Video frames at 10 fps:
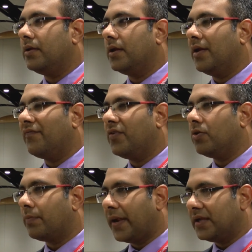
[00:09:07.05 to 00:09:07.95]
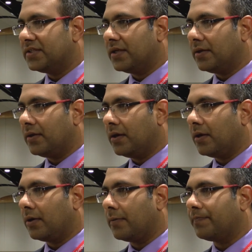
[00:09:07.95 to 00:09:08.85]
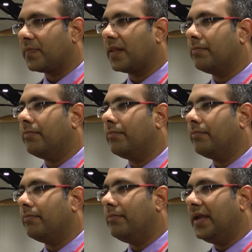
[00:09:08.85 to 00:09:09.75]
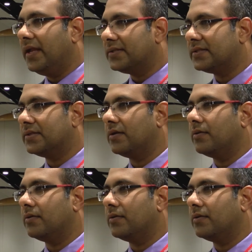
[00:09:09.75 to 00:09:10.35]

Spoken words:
if your patient meets,